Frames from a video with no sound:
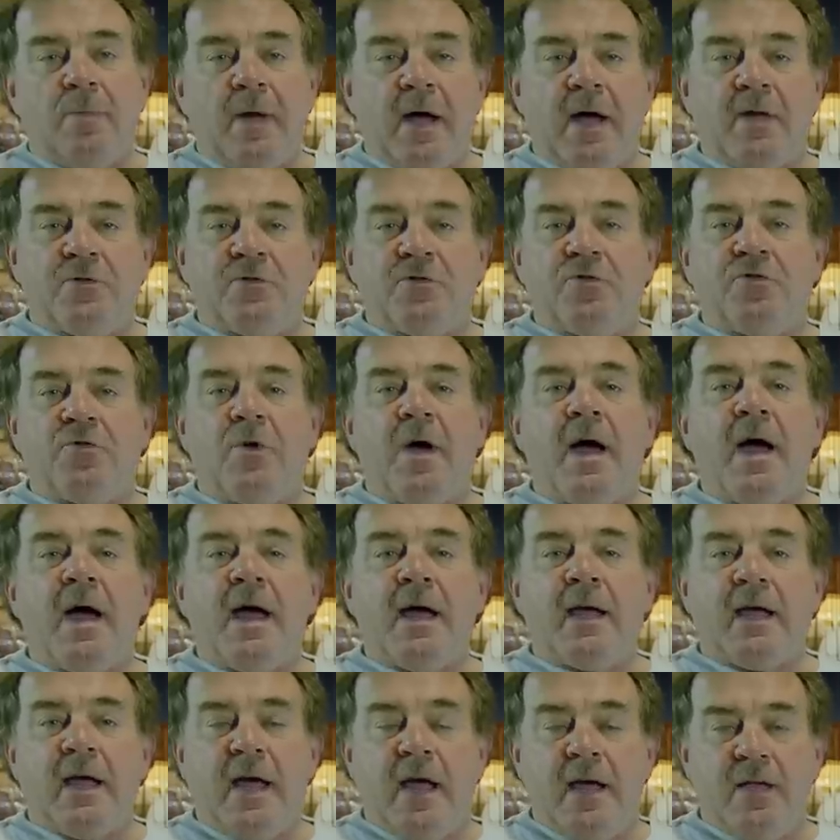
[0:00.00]
pounds of
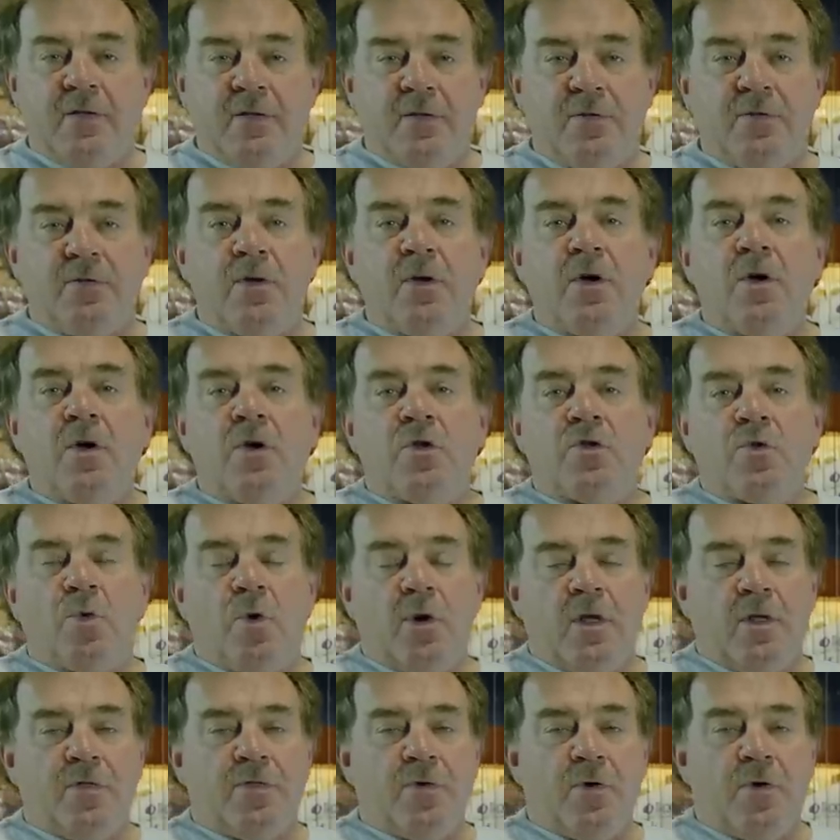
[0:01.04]
drag, and the
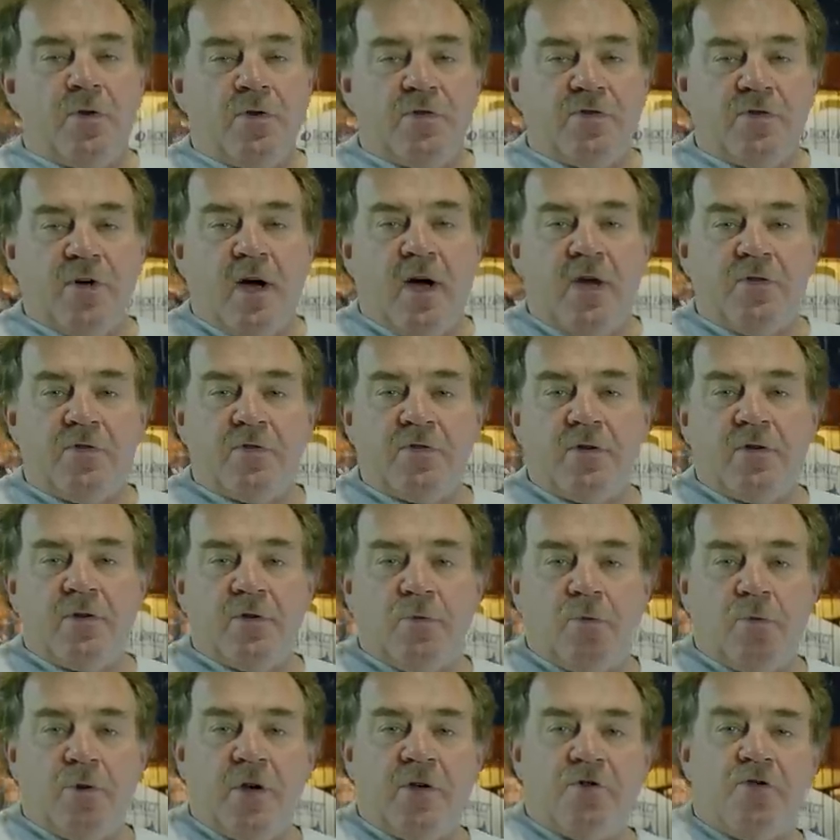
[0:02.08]
20 and 30 size
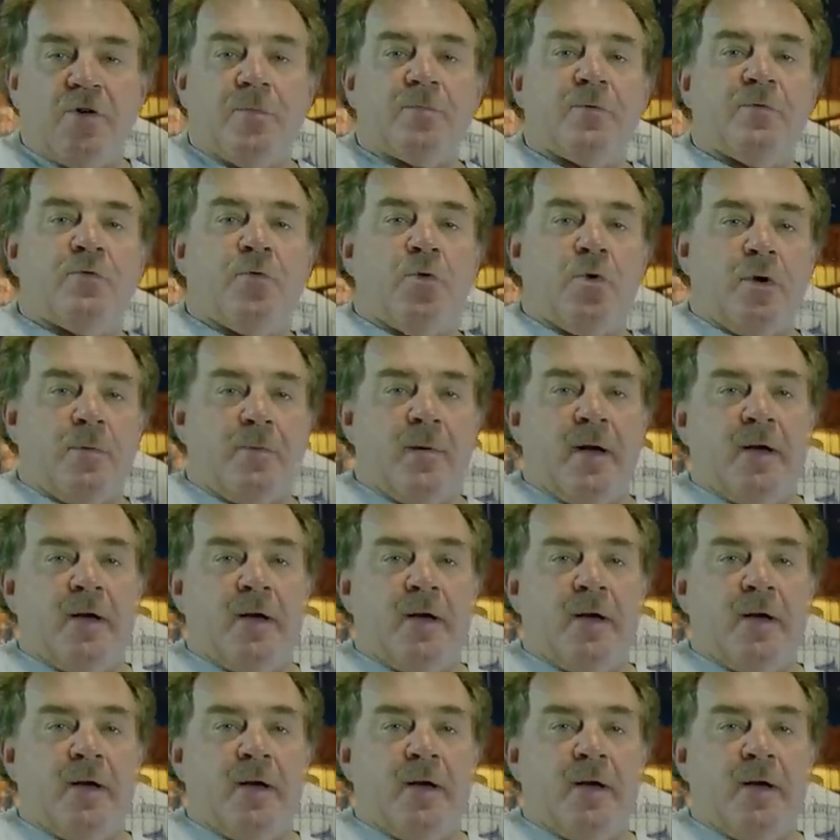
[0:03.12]
will get you up to 40